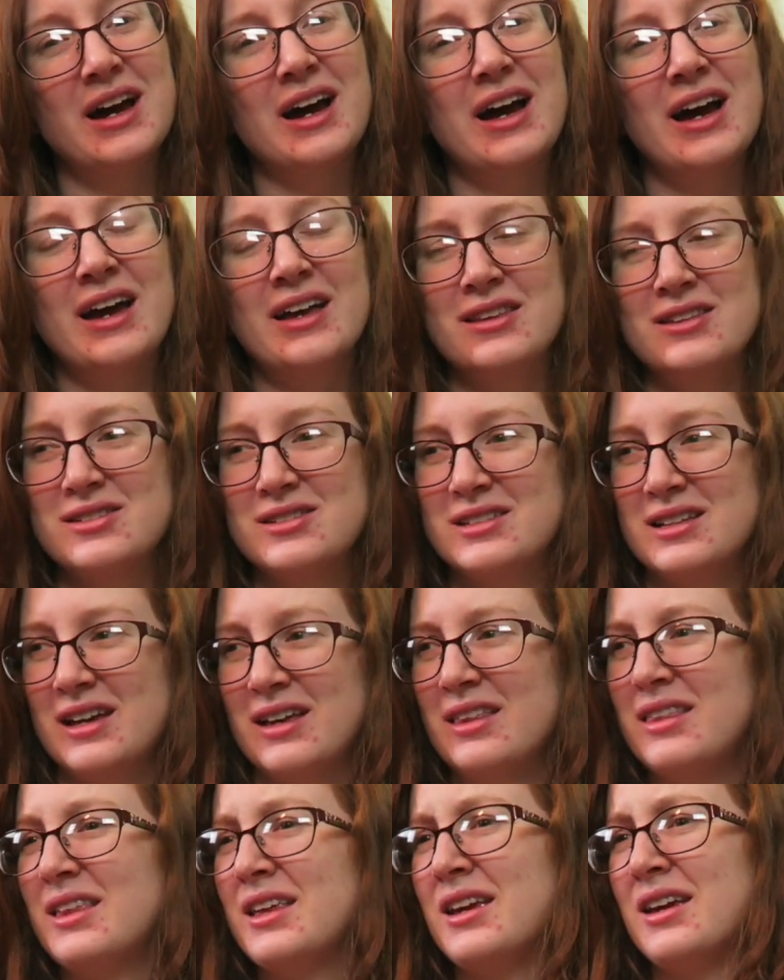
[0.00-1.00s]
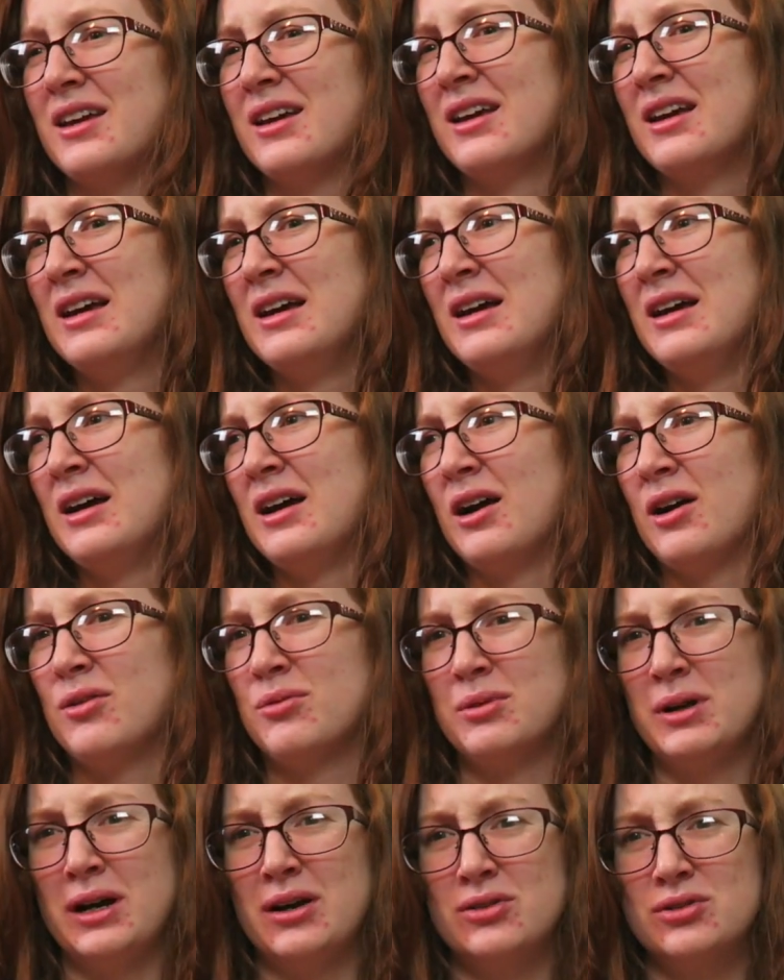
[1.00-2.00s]
I had this, I think,
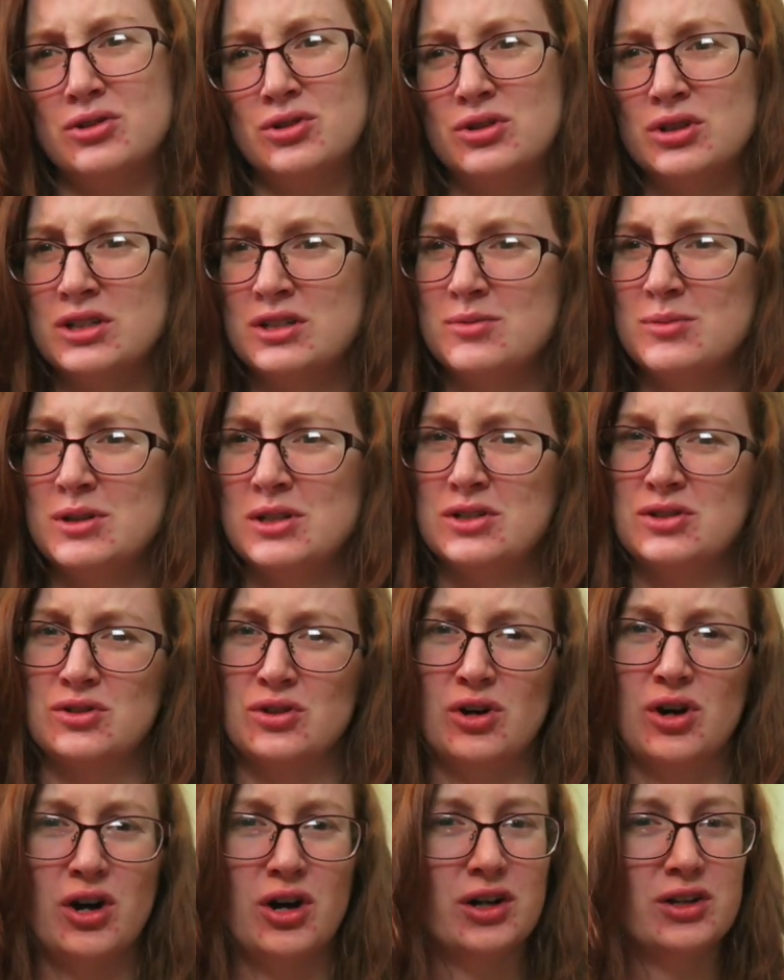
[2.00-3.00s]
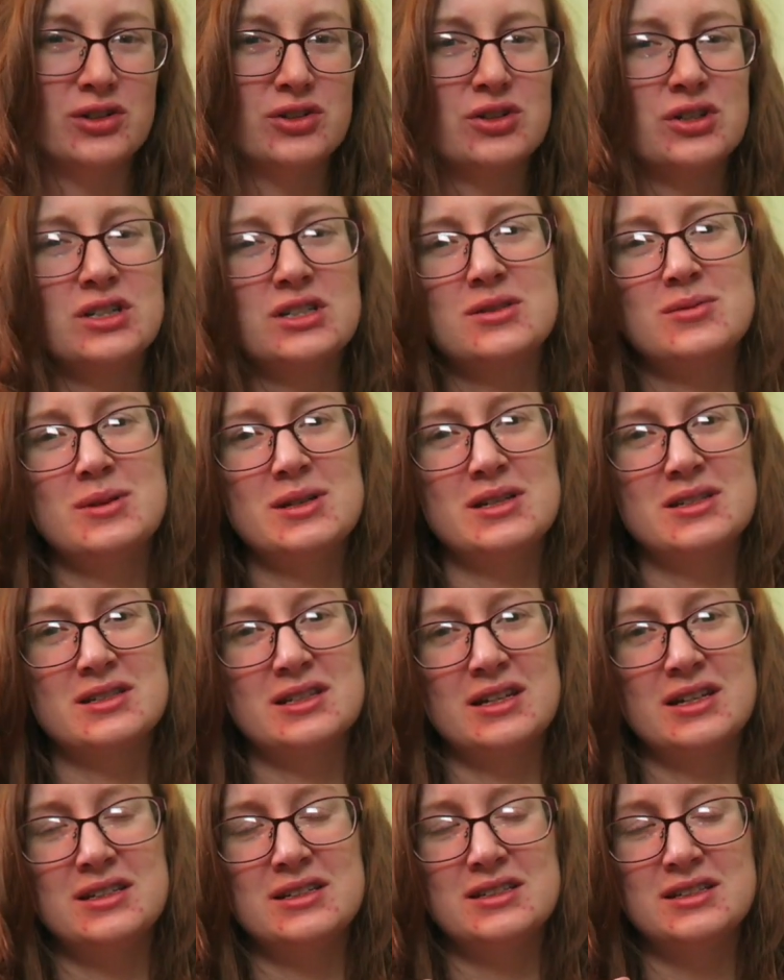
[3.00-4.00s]
around Christmas or on Christmas,
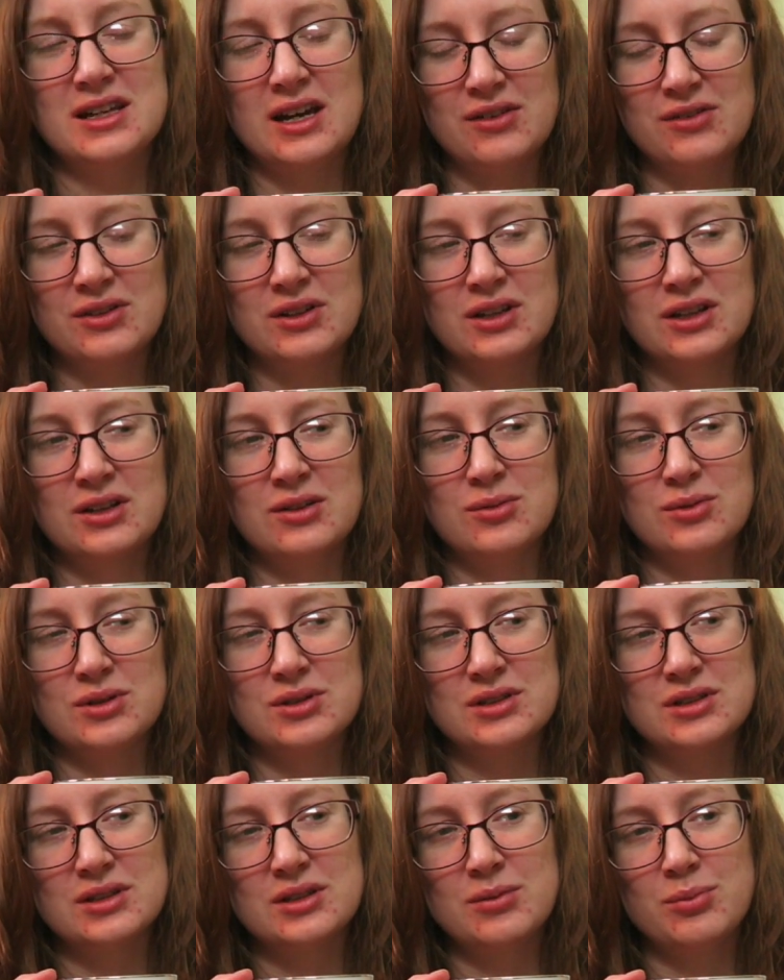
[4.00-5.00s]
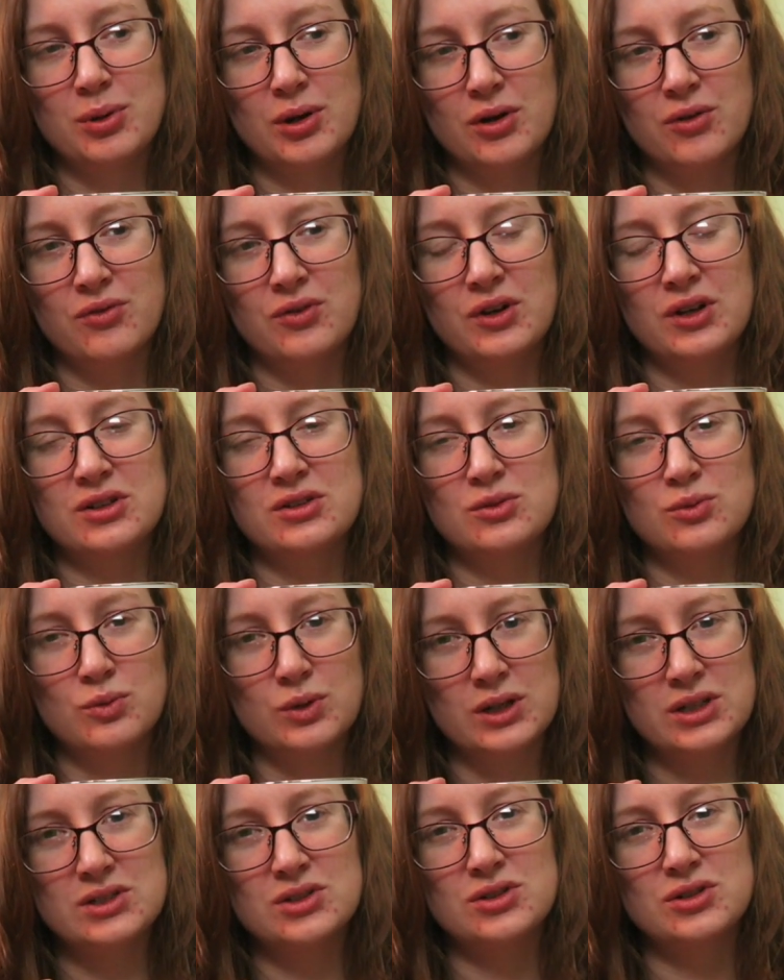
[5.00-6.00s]
and it definitely was the perfect
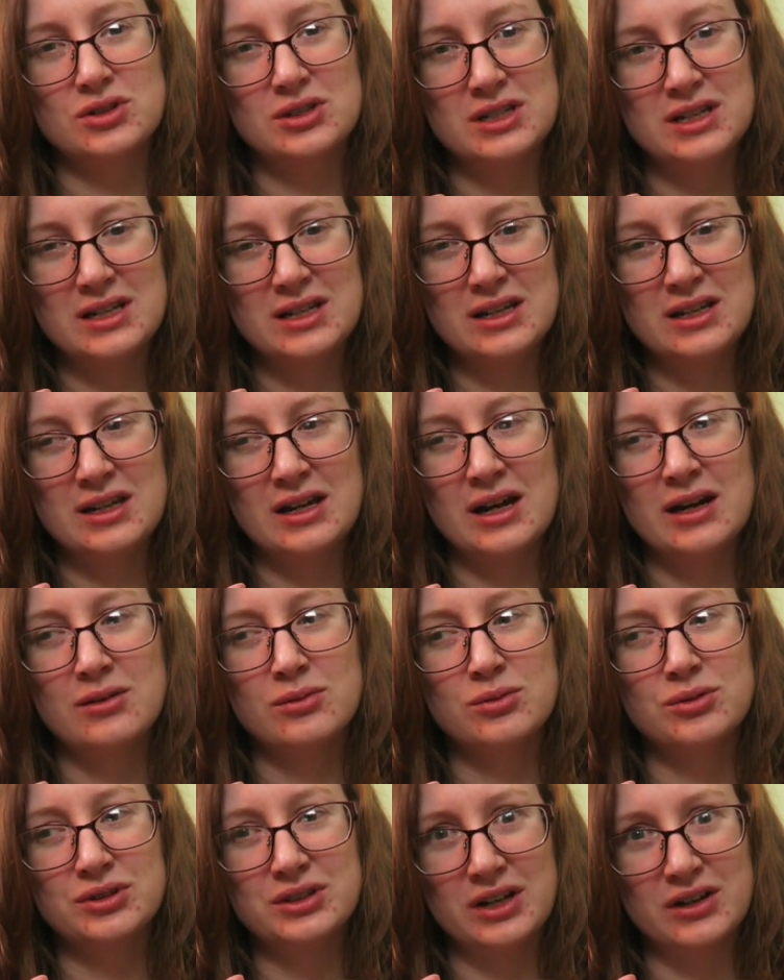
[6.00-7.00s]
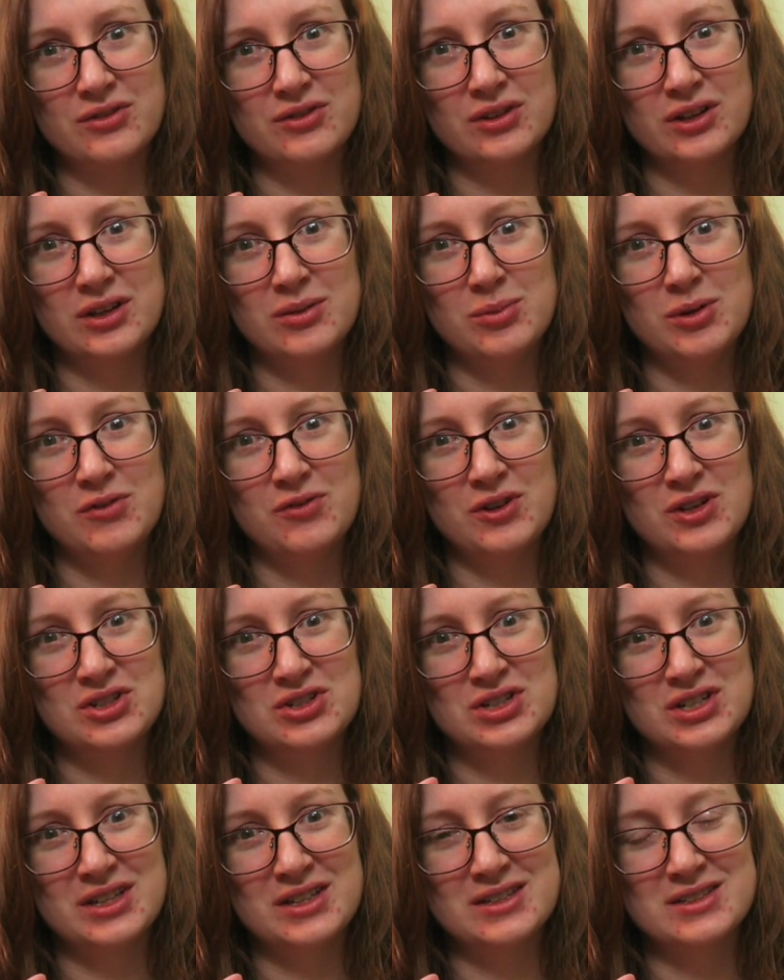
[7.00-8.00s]
winter tea. I will definitely be
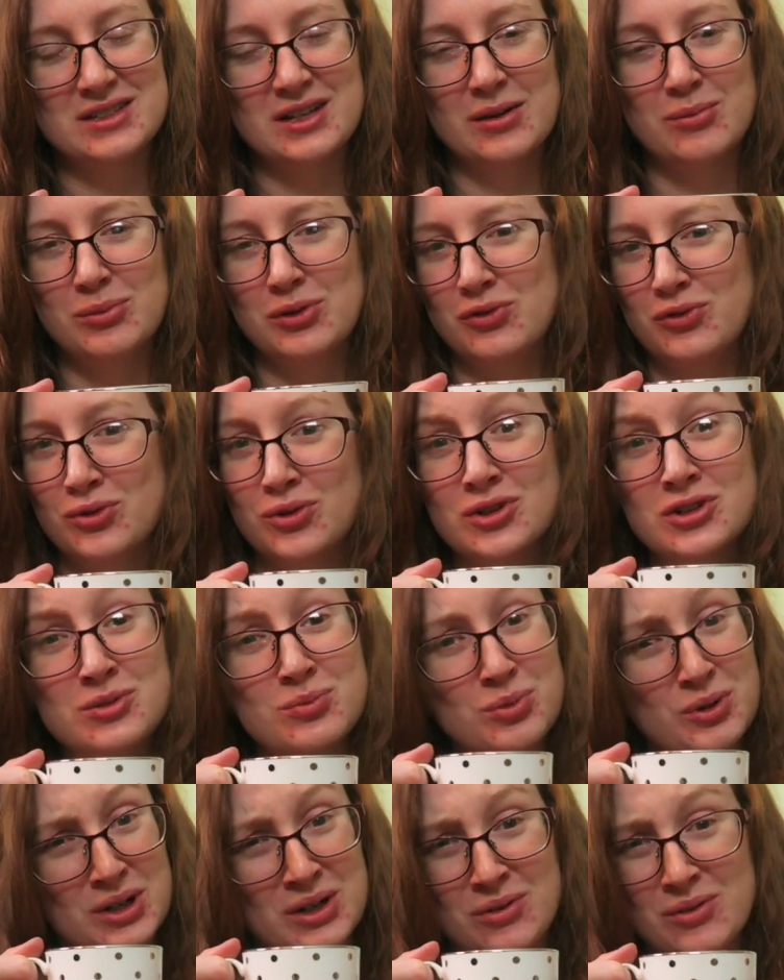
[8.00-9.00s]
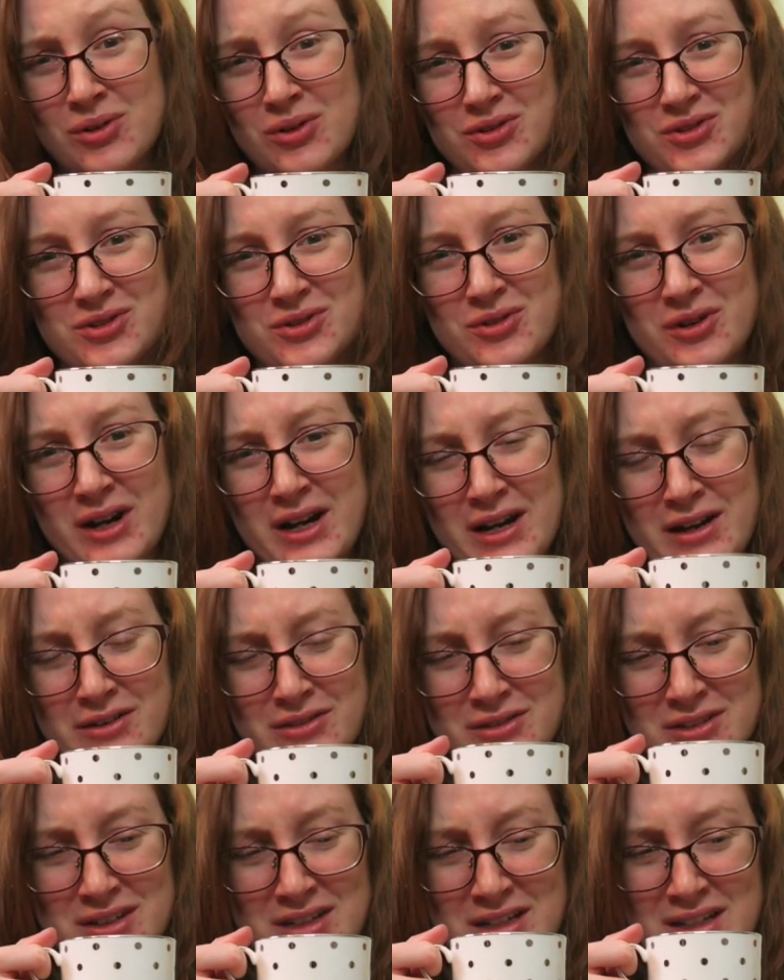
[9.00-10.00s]
finishing this up before spring rolls
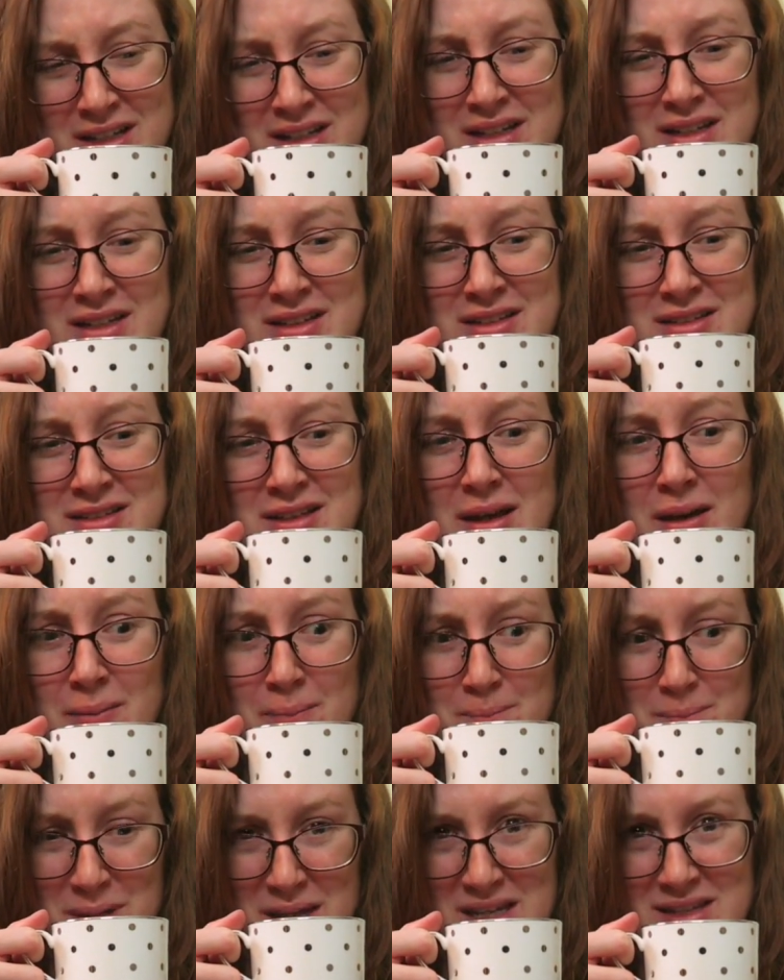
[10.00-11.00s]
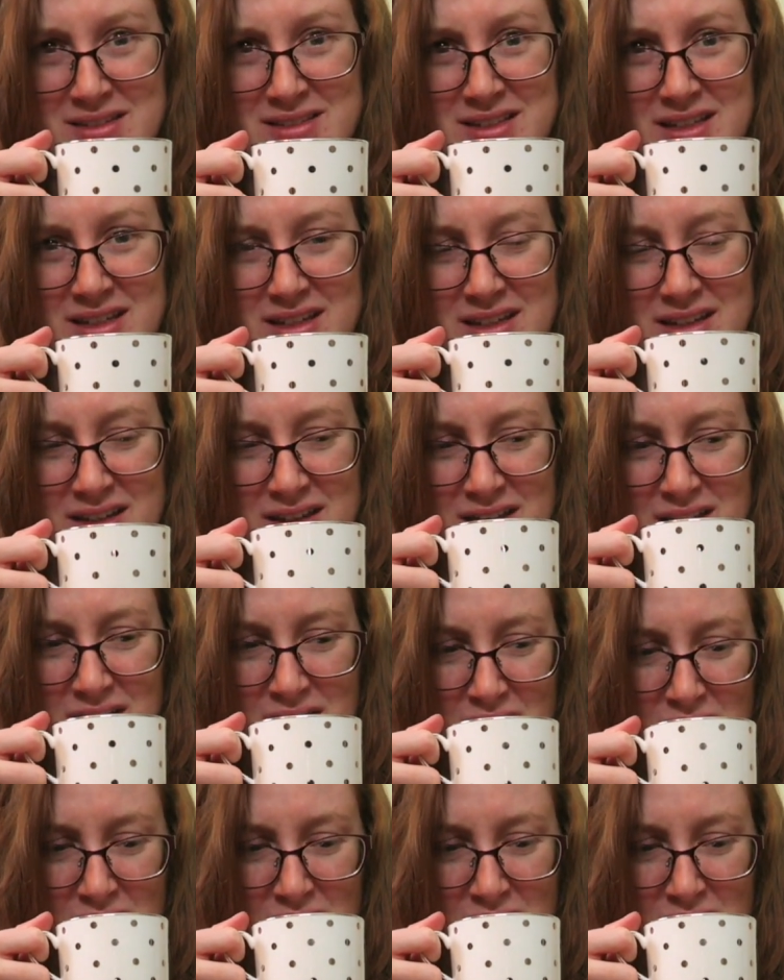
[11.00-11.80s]
around. It is amazing.